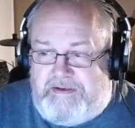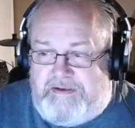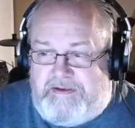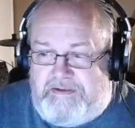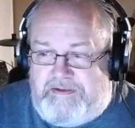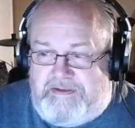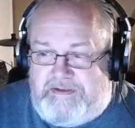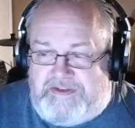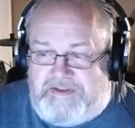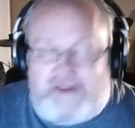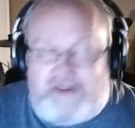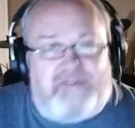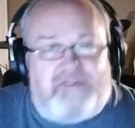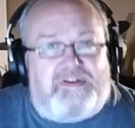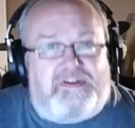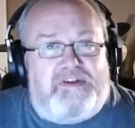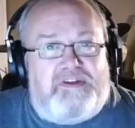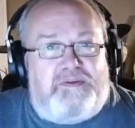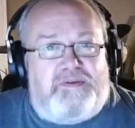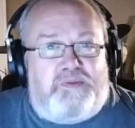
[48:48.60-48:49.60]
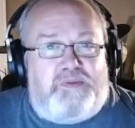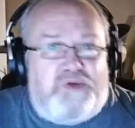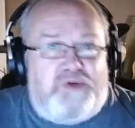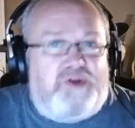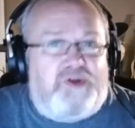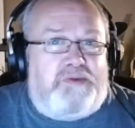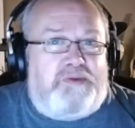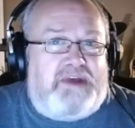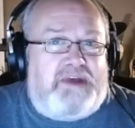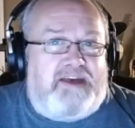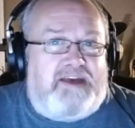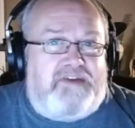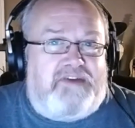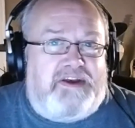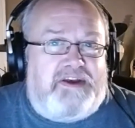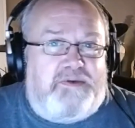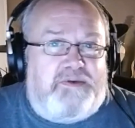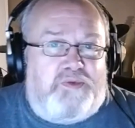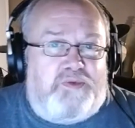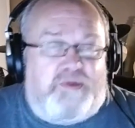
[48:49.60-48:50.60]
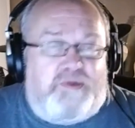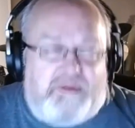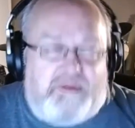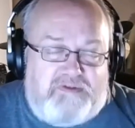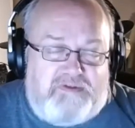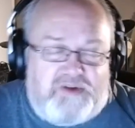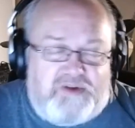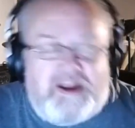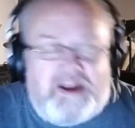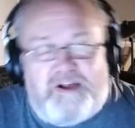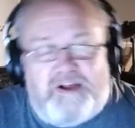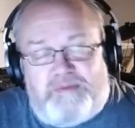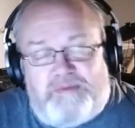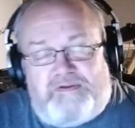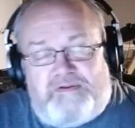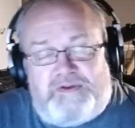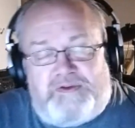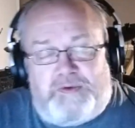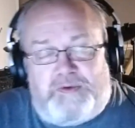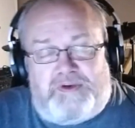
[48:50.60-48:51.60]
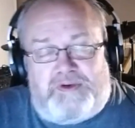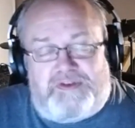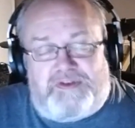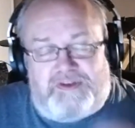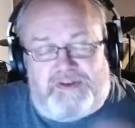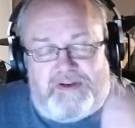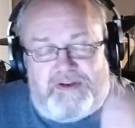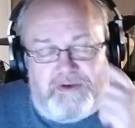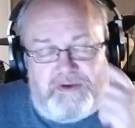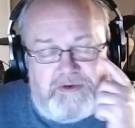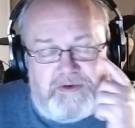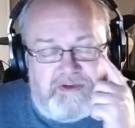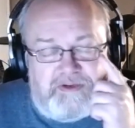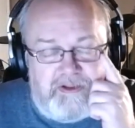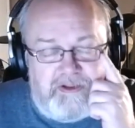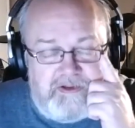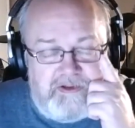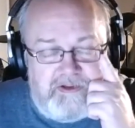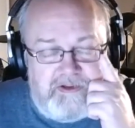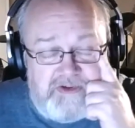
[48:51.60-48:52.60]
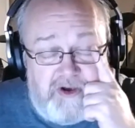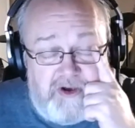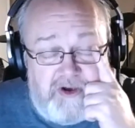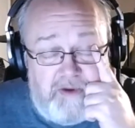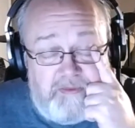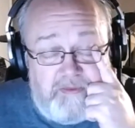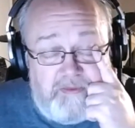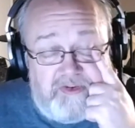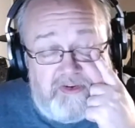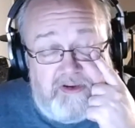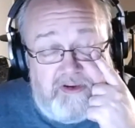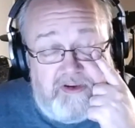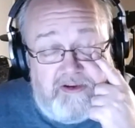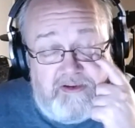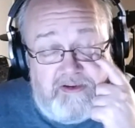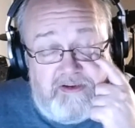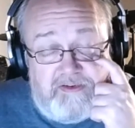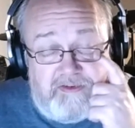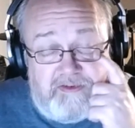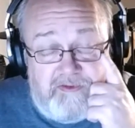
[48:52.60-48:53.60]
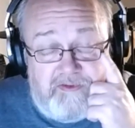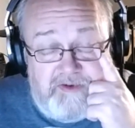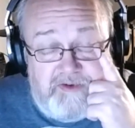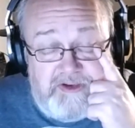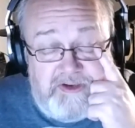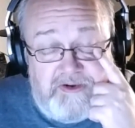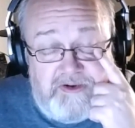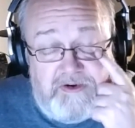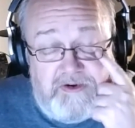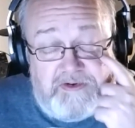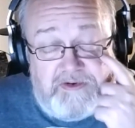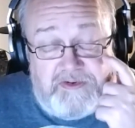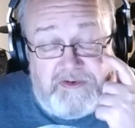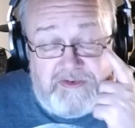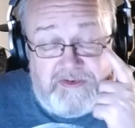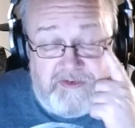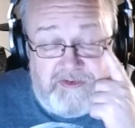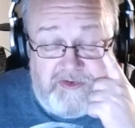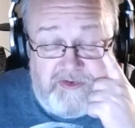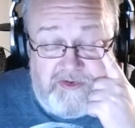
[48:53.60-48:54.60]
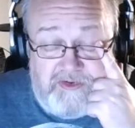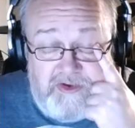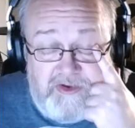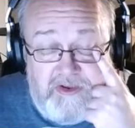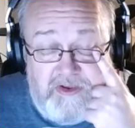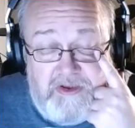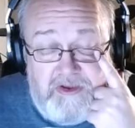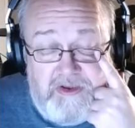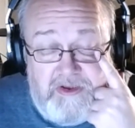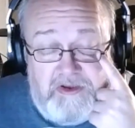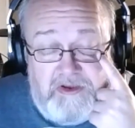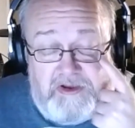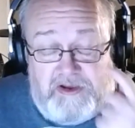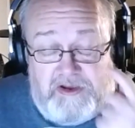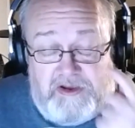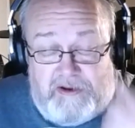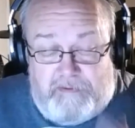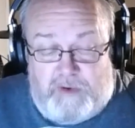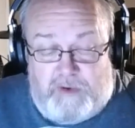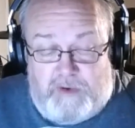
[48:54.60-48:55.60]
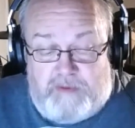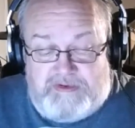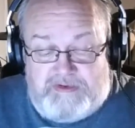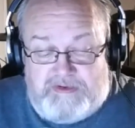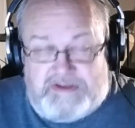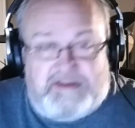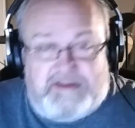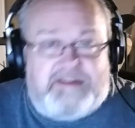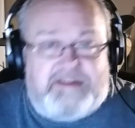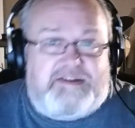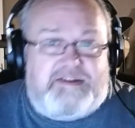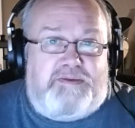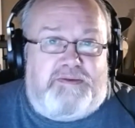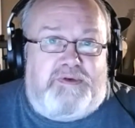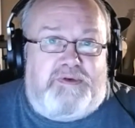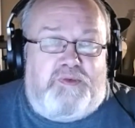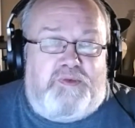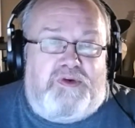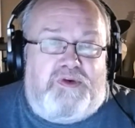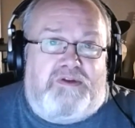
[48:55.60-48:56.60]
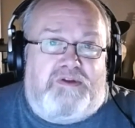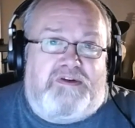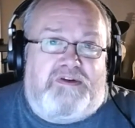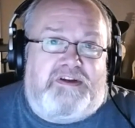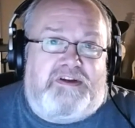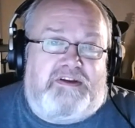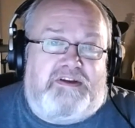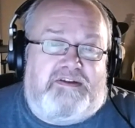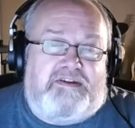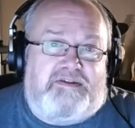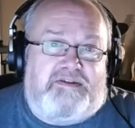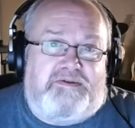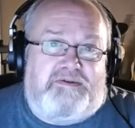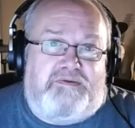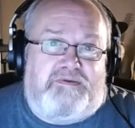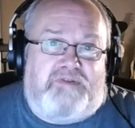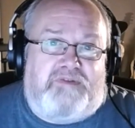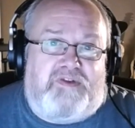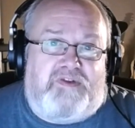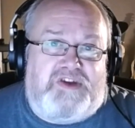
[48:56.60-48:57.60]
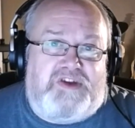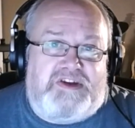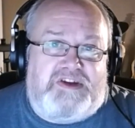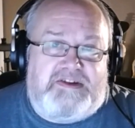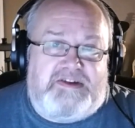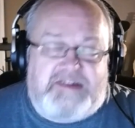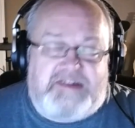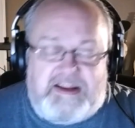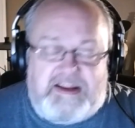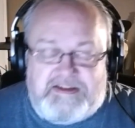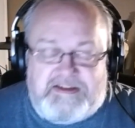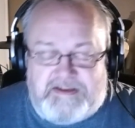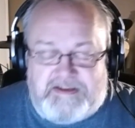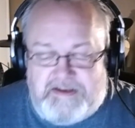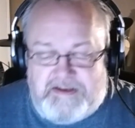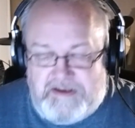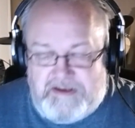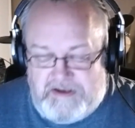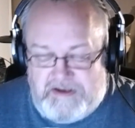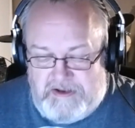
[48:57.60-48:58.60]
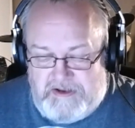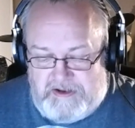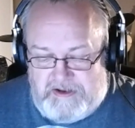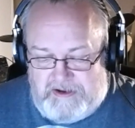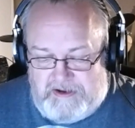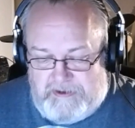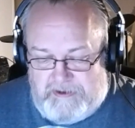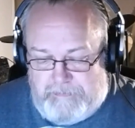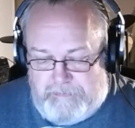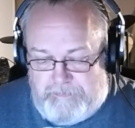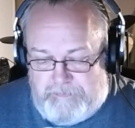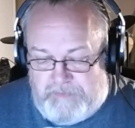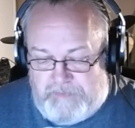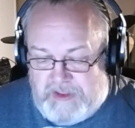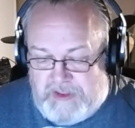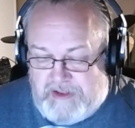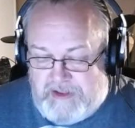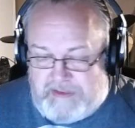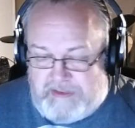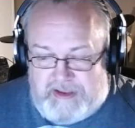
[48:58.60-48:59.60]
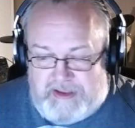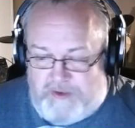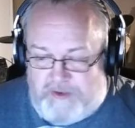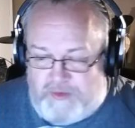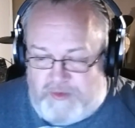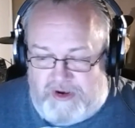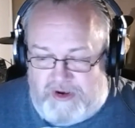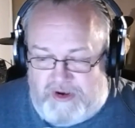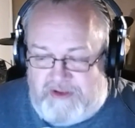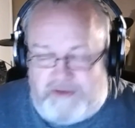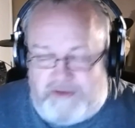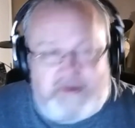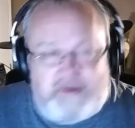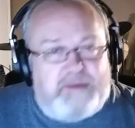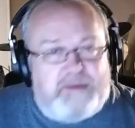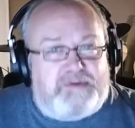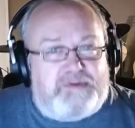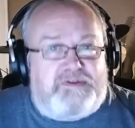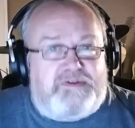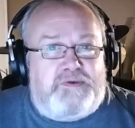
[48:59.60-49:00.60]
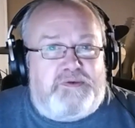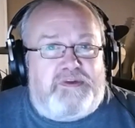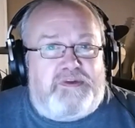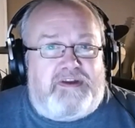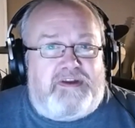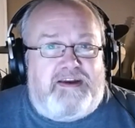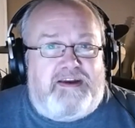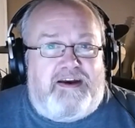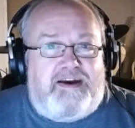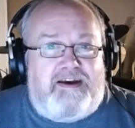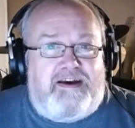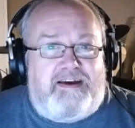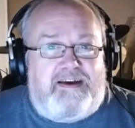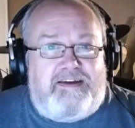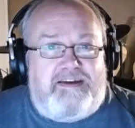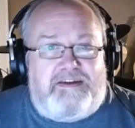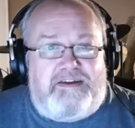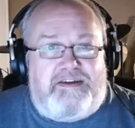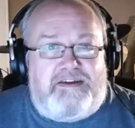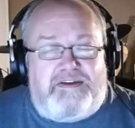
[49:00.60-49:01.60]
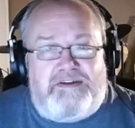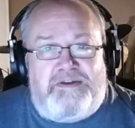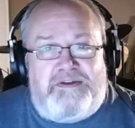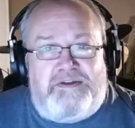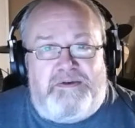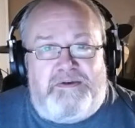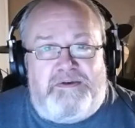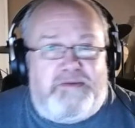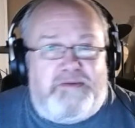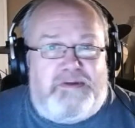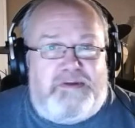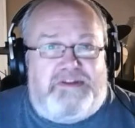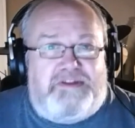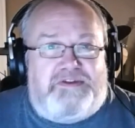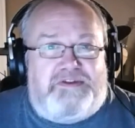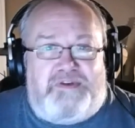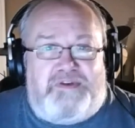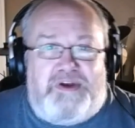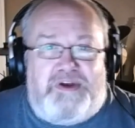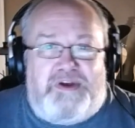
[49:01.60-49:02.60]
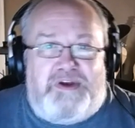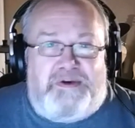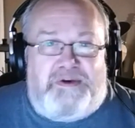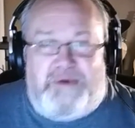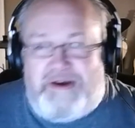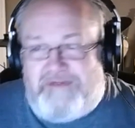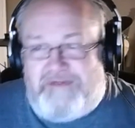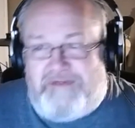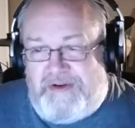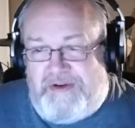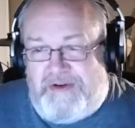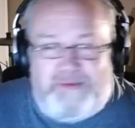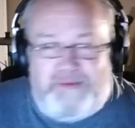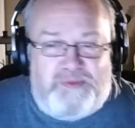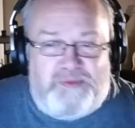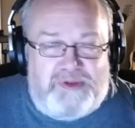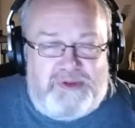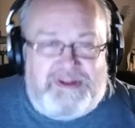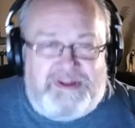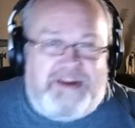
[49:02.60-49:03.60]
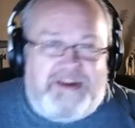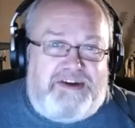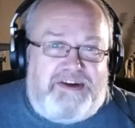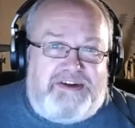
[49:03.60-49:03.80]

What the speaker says: the stuff that we'll be having will be very helpful to us in our daily jobs as 3D artists. Obviously, it's something we're looking into very intensely. Now, what other people do with AI, the military or whatever, will AI